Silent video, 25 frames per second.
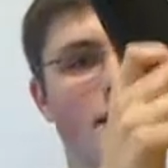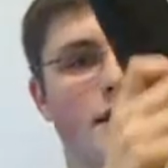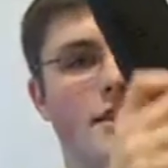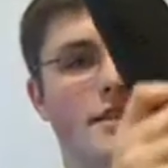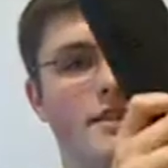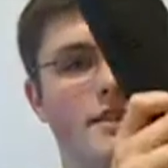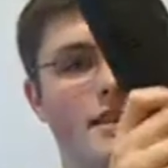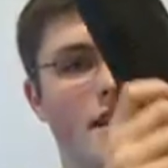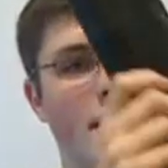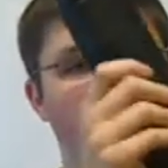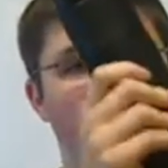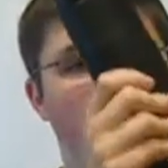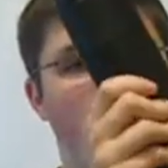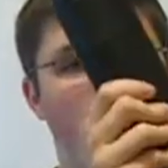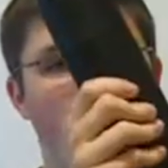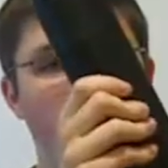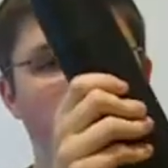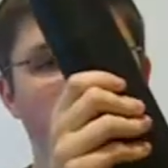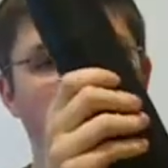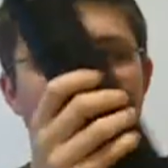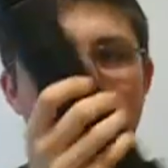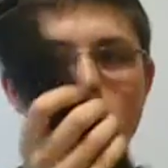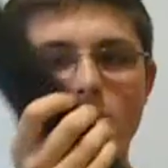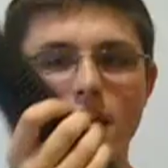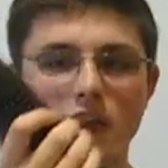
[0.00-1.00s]
pump,
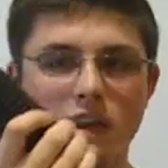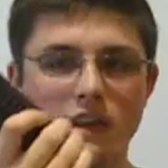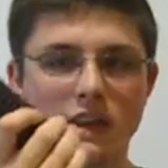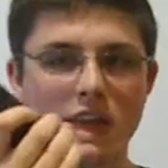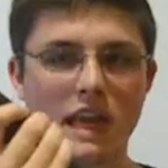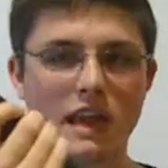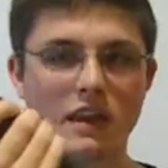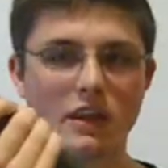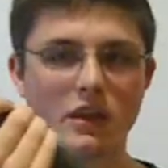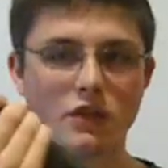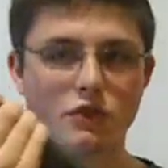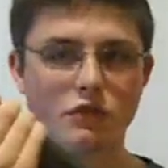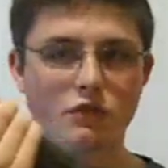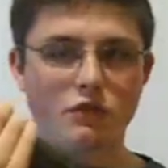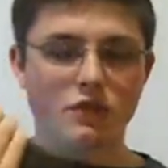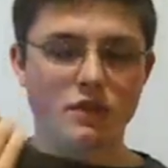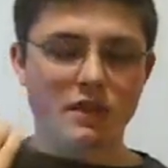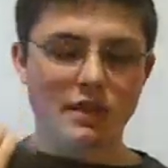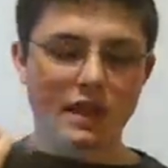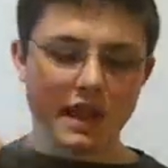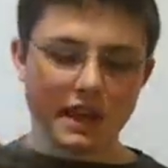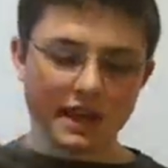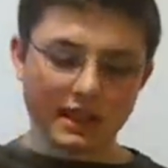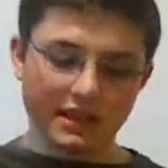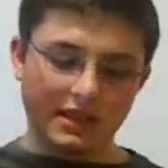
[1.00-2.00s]
that you get it till
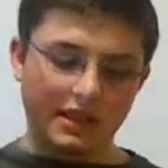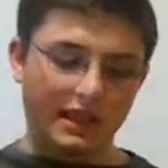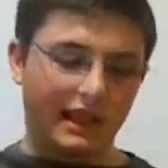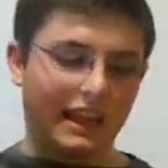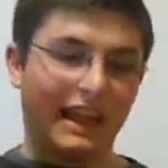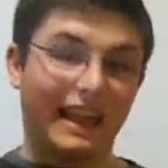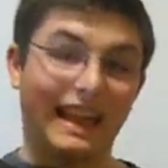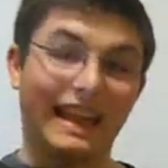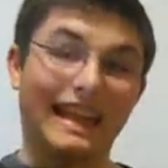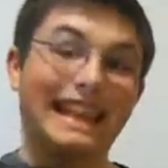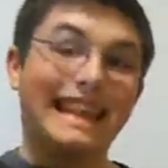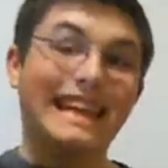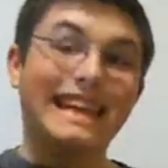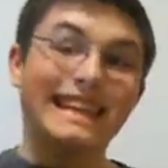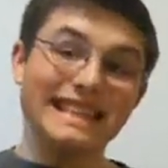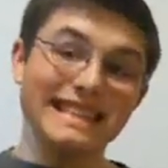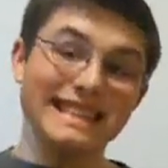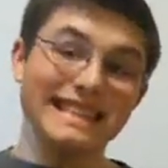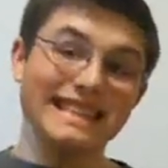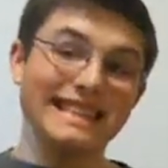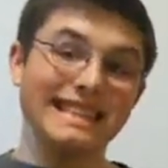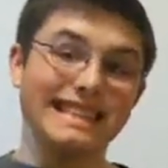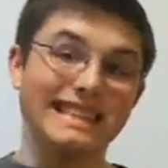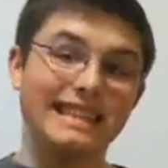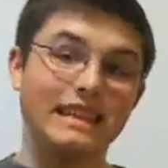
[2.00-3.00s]
it clicks.
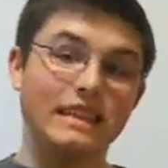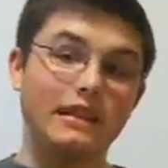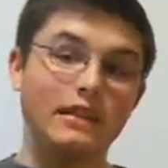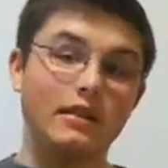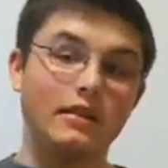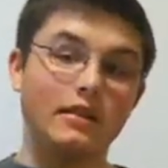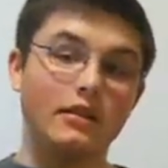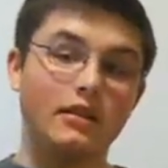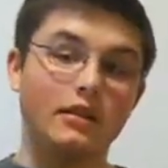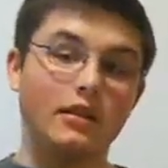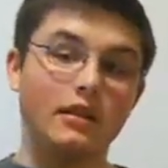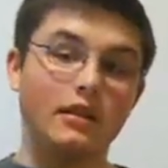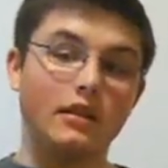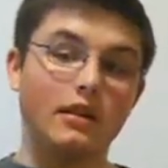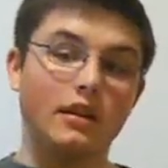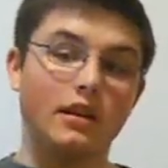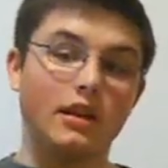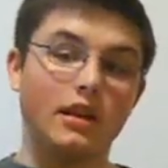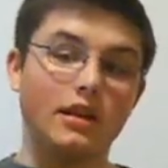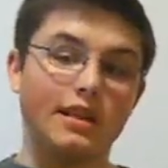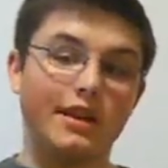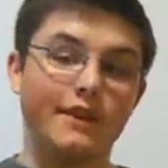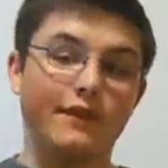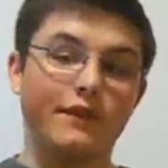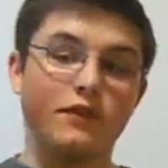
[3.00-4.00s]
Because if
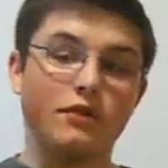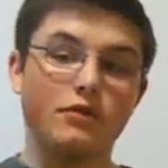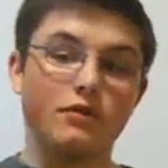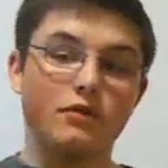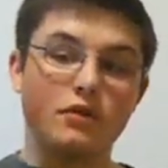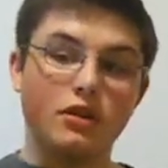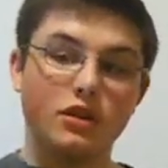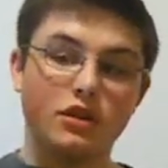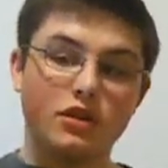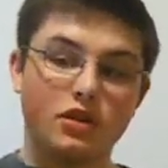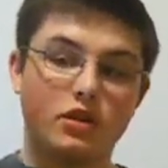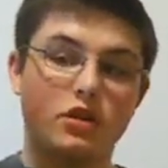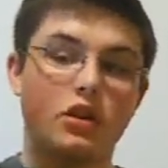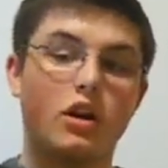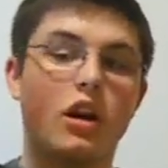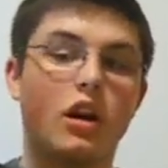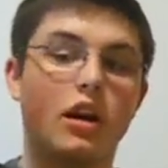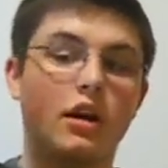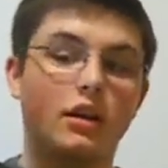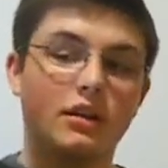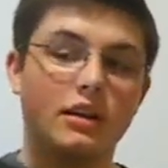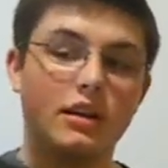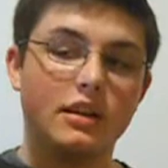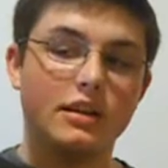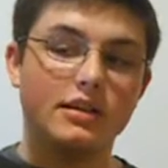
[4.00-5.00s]
you just cock this
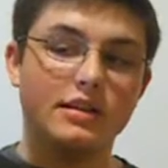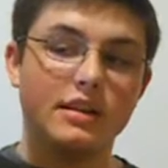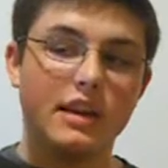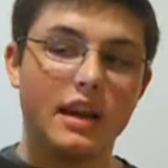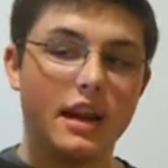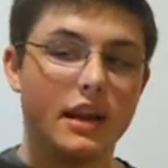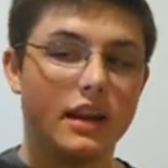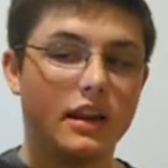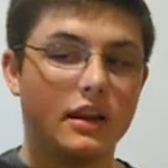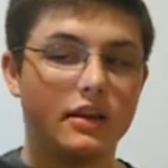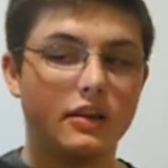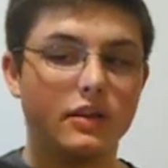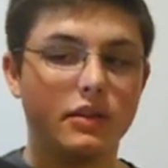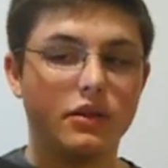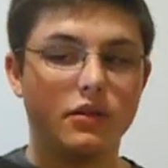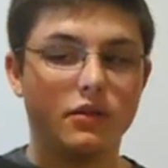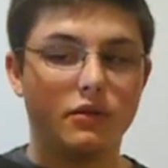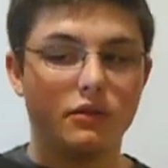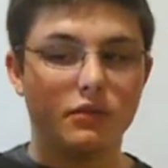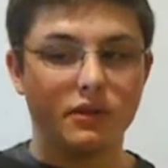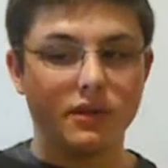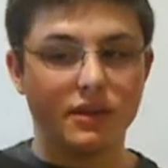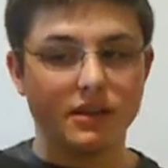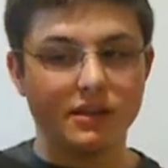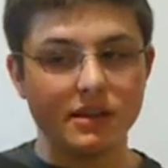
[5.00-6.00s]
and it
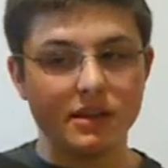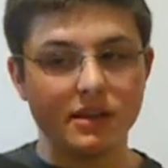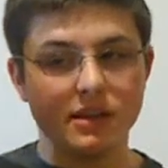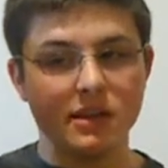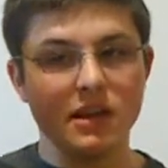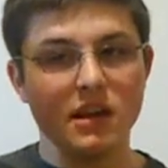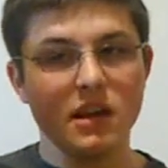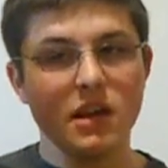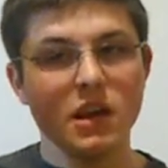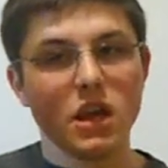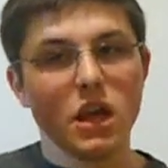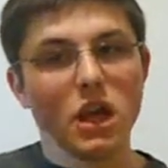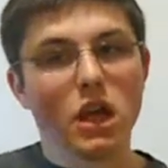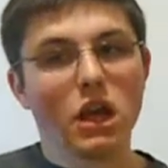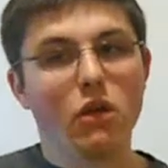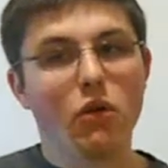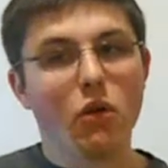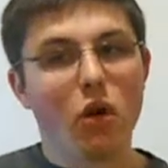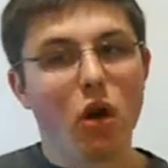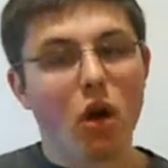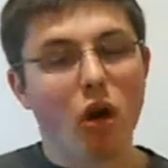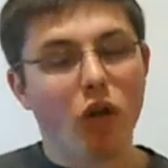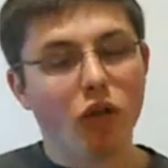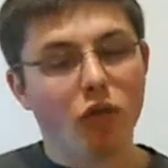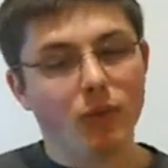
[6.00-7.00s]
doesn't go all the way
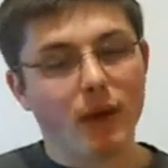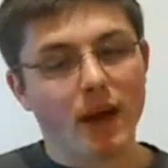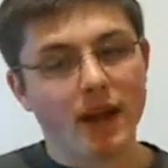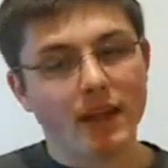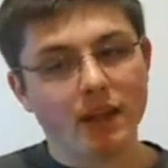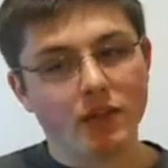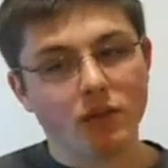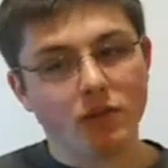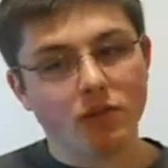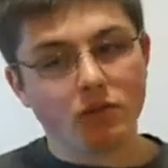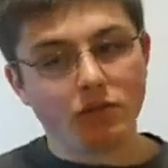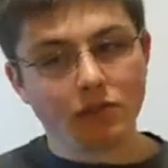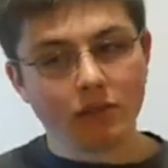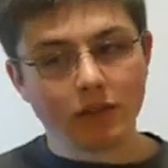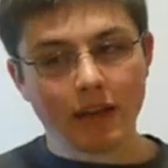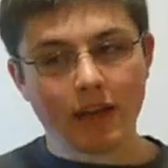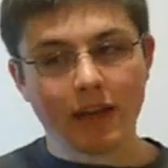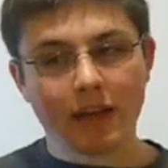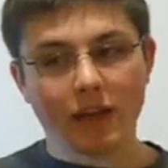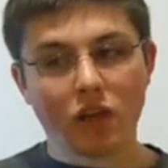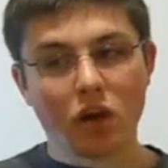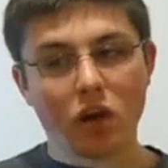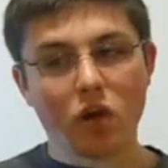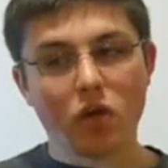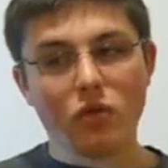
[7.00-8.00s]
and then you let it go,
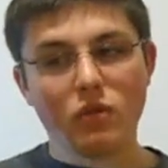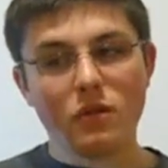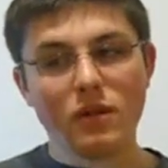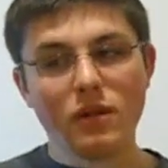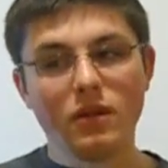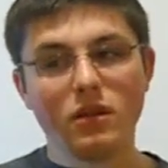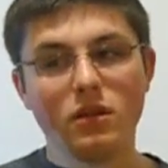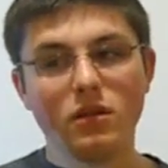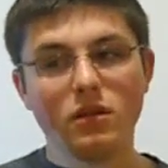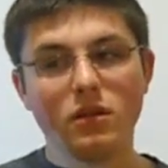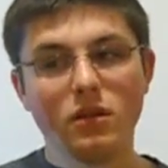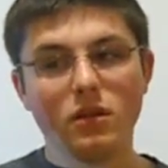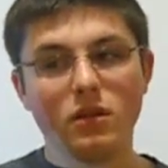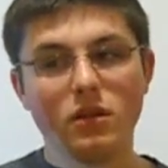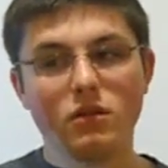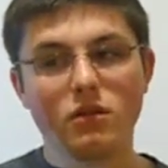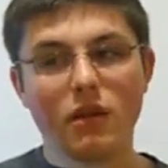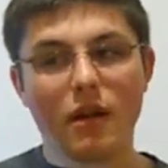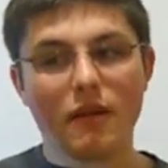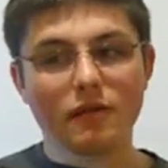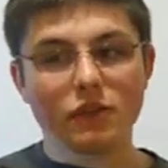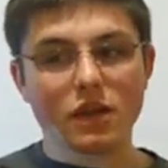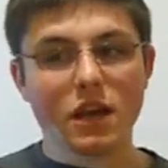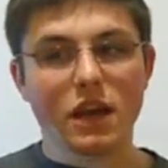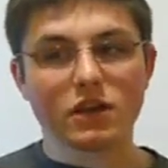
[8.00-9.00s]
you haven't
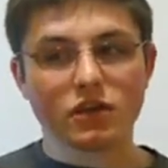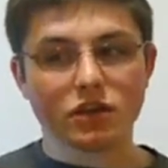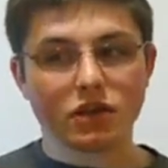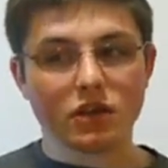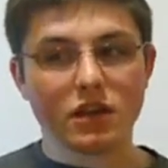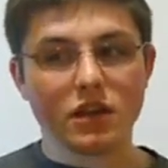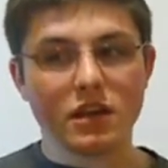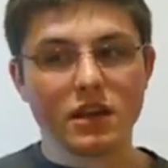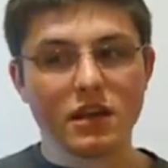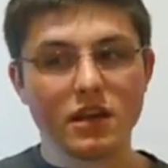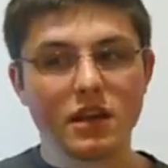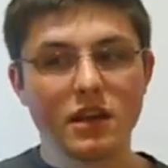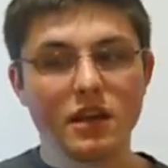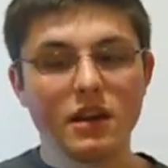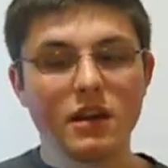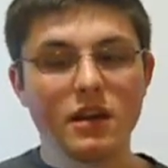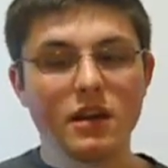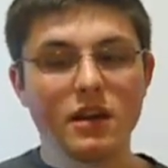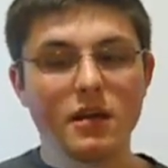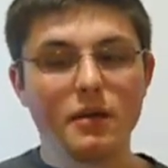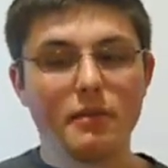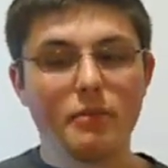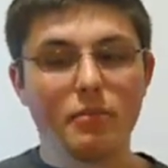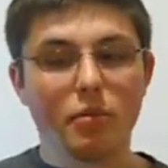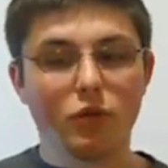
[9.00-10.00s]
actually pulled
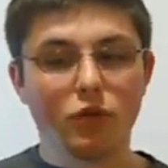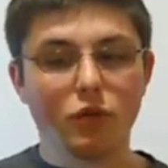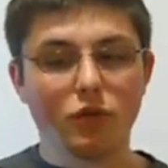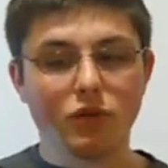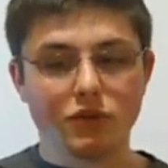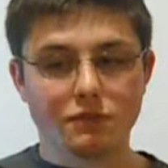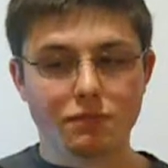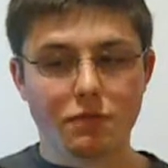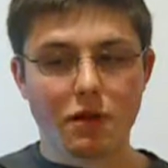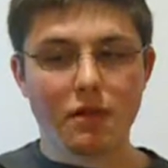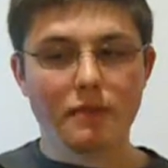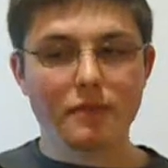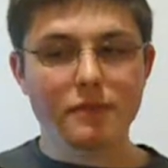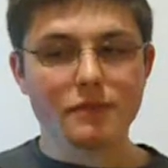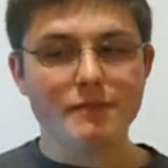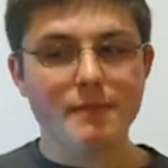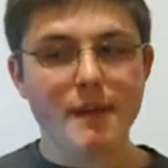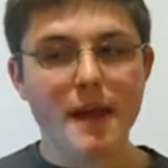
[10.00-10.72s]
the springs back.